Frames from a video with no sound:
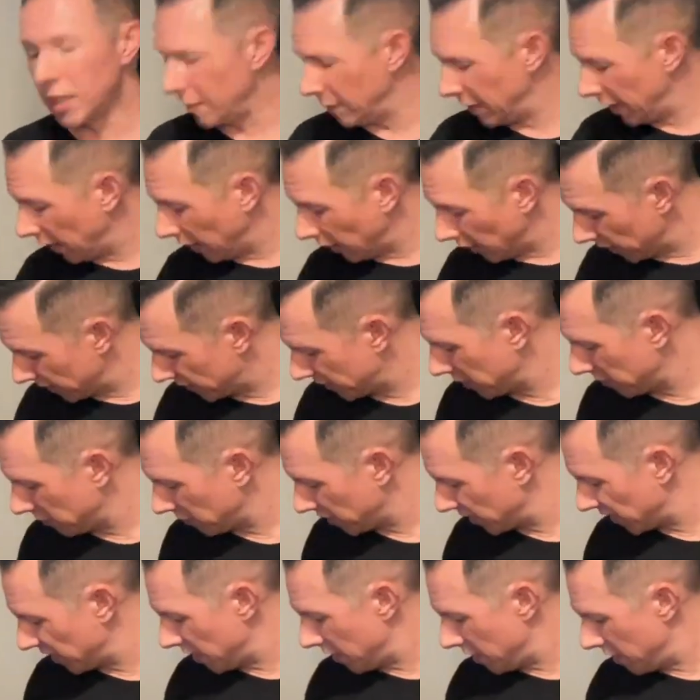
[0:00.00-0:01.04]
in a custom
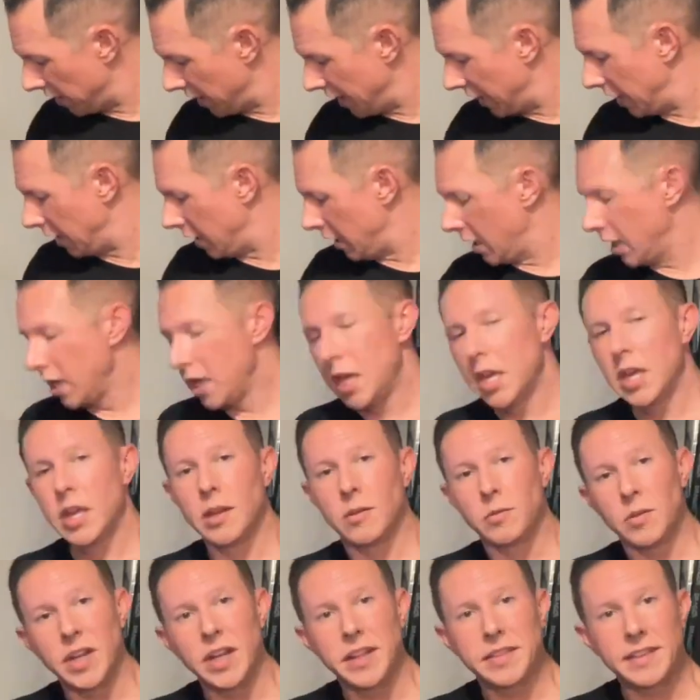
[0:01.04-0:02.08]
design
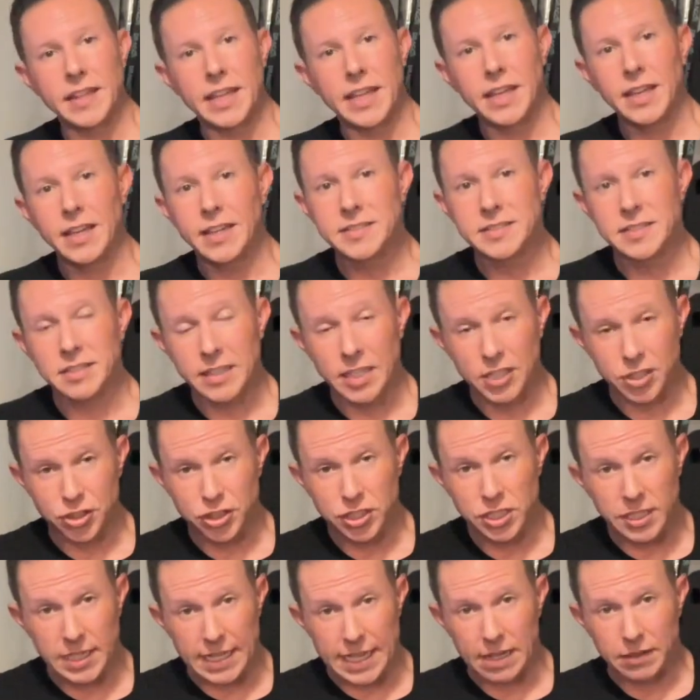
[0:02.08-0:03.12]
with a
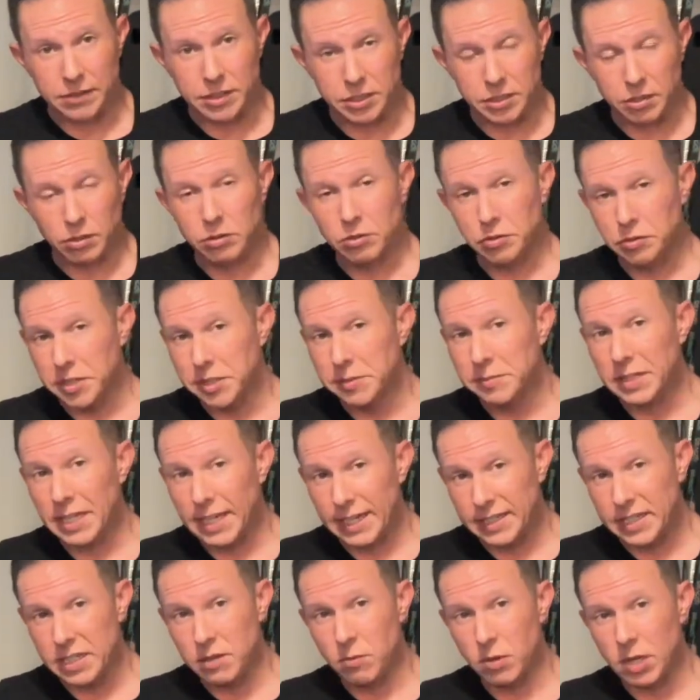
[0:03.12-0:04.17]
Celestion Alnico cream
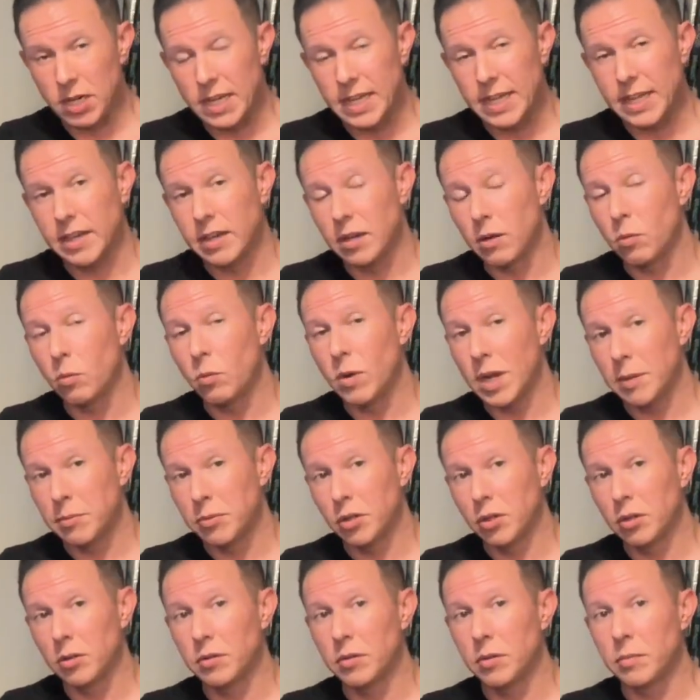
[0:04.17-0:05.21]
90 watt and a
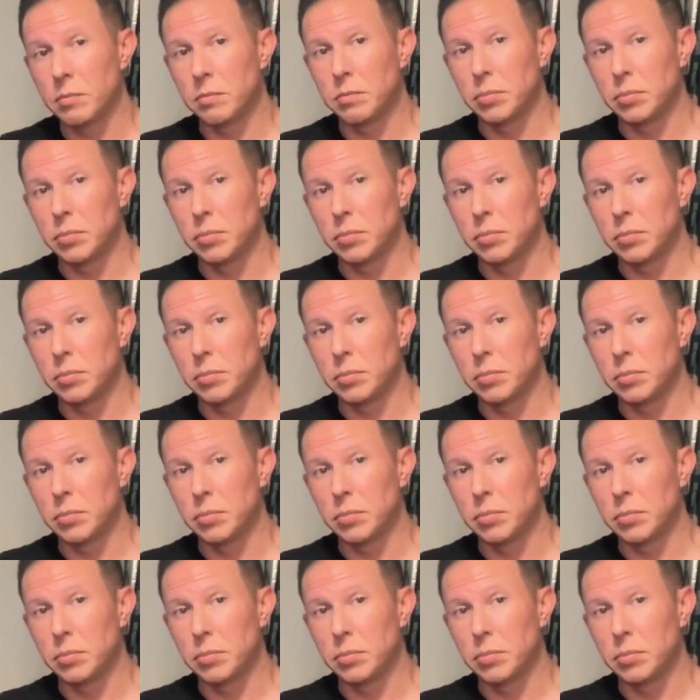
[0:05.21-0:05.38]
Weber